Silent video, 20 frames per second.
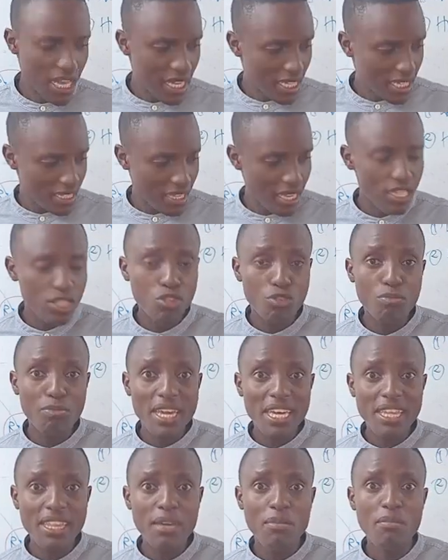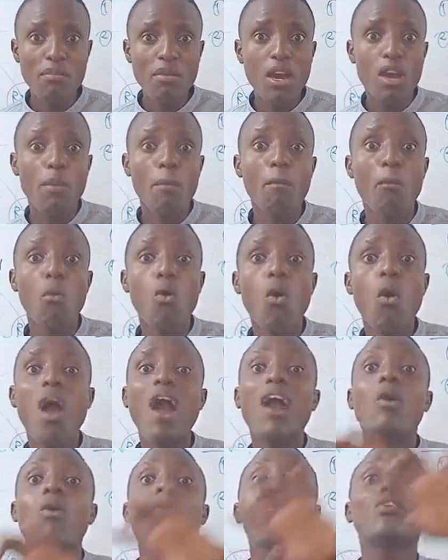tends to make them more
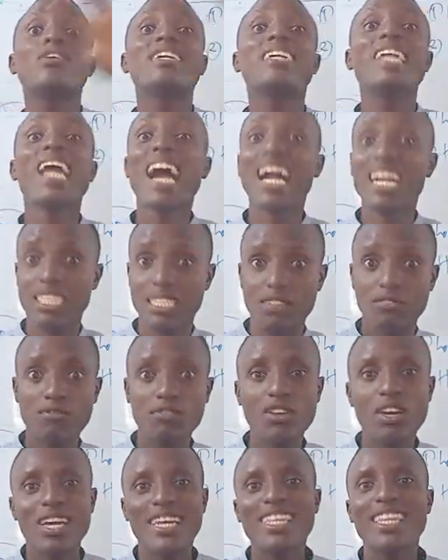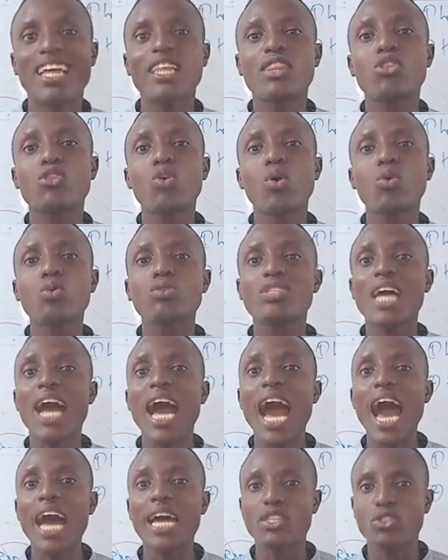conductive than those
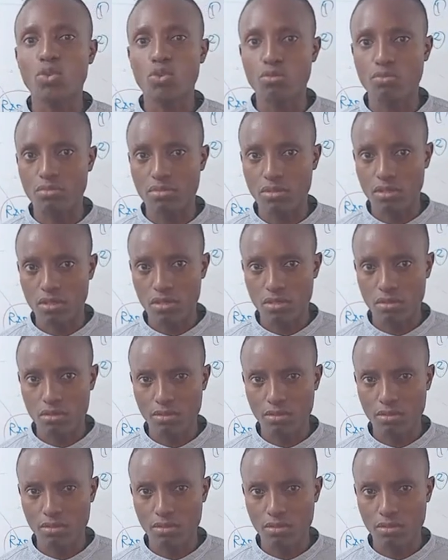atoms,